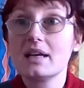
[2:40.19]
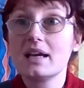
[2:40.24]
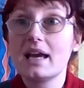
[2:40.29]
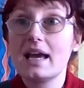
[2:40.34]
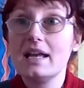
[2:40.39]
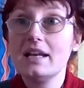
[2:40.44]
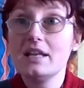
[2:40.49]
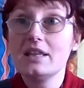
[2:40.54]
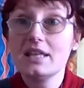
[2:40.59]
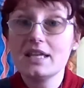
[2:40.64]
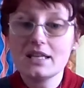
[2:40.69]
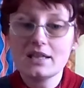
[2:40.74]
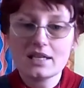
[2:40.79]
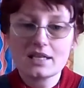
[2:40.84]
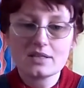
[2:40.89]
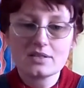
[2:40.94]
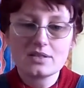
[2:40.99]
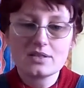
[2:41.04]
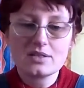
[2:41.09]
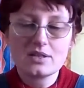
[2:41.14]
Anything
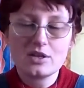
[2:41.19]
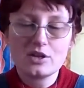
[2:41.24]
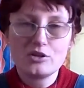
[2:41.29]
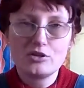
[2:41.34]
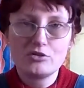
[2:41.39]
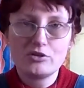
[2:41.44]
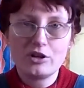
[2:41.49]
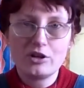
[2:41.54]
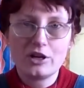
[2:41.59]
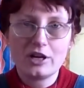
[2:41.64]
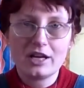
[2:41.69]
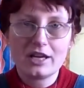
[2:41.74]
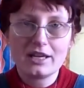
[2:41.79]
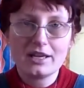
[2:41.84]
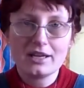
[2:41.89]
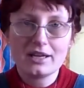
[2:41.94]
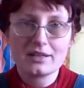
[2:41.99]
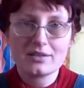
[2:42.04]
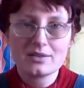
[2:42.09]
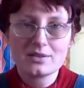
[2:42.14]
that's dry
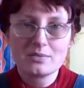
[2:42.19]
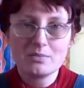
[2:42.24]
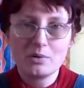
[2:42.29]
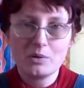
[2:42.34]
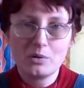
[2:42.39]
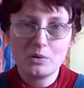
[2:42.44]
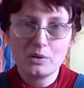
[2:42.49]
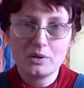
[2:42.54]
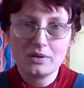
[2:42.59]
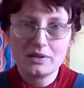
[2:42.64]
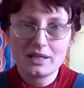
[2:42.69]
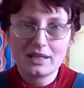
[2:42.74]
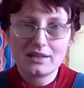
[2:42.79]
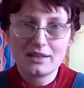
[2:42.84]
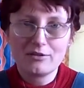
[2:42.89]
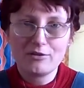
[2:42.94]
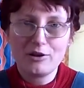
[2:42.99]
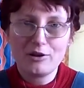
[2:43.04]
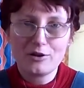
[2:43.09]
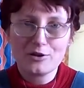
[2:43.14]
and small, and there
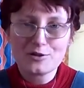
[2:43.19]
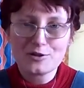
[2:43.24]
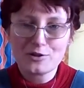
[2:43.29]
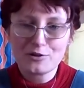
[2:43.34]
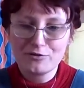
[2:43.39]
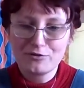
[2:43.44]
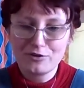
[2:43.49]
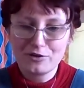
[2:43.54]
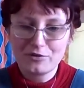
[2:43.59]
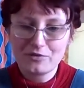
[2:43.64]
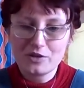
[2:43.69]
are lots of.